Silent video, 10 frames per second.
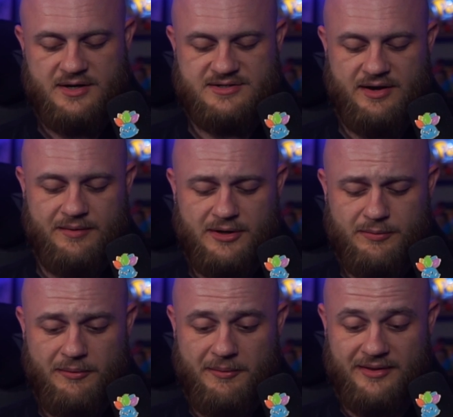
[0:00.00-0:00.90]
So I am going to
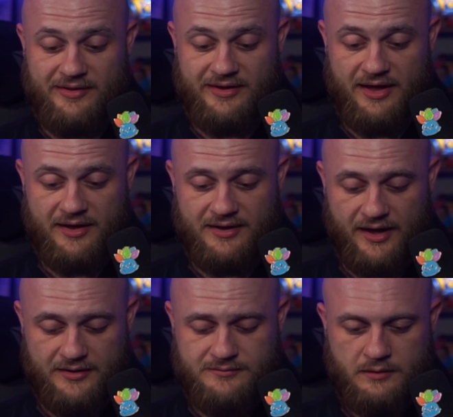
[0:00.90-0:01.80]
promote my Lilligant
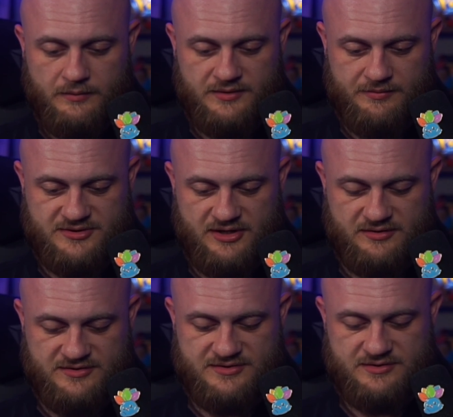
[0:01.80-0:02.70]
again. Let me double check
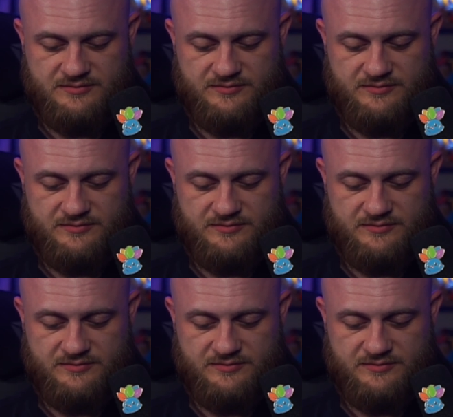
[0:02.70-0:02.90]
this.